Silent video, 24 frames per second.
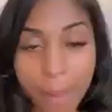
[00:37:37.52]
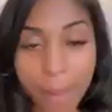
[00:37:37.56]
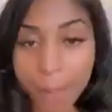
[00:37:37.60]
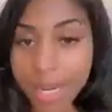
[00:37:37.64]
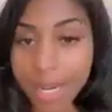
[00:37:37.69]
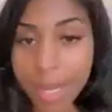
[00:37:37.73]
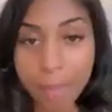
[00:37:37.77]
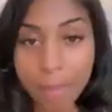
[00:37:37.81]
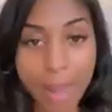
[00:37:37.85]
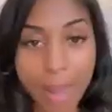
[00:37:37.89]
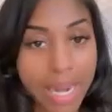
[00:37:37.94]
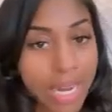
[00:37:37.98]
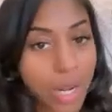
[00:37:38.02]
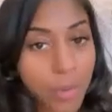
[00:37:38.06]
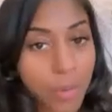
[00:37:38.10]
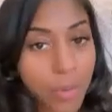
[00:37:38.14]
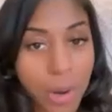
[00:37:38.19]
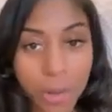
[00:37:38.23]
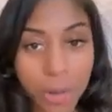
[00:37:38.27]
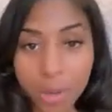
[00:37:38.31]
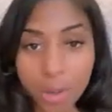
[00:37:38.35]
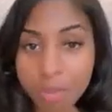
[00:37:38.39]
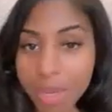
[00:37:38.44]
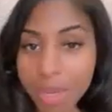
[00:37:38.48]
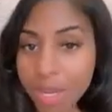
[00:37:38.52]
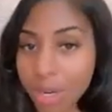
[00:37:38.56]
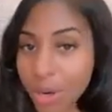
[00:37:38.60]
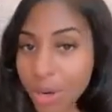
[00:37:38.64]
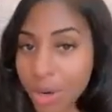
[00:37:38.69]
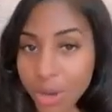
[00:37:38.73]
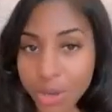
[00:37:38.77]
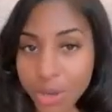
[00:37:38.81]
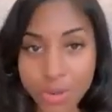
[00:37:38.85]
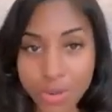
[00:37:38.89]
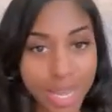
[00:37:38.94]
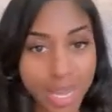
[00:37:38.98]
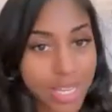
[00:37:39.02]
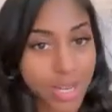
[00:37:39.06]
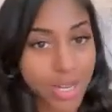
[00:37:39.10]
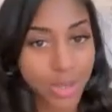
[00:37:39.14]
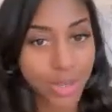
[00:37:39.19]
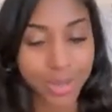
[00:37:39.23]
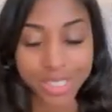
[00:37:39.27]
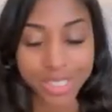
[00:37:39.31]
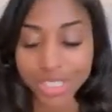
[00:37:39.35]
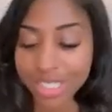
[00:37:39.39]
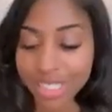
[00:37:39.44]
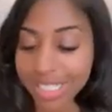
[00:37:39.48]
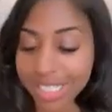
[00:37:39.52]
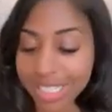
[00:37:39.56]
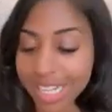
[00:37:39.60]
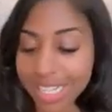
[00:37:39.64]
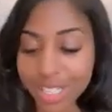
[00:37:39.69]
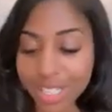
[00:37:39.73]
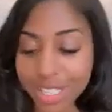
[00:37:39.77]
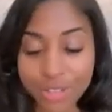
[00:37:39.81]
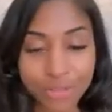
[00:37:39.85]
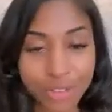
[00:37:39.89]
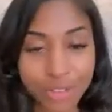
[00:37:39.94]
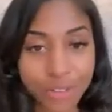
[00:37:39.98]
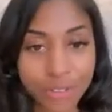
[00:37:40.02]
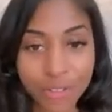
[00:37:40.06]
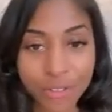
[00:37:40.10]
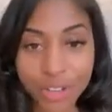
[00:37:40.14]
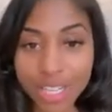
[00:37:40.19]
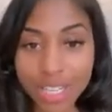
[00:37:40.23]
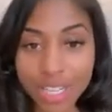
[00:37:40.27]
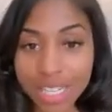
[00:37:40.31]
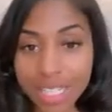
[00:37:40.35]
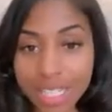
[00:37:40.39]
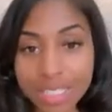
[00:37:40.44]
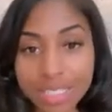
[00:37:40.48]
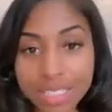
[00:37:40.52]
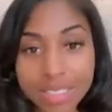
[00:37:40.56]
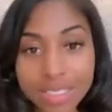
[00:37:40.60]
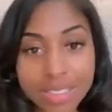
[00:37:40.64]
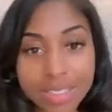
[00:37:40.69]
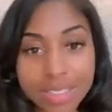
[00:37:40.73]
pretty penny to work with me, girl. You getting your questions answered for free.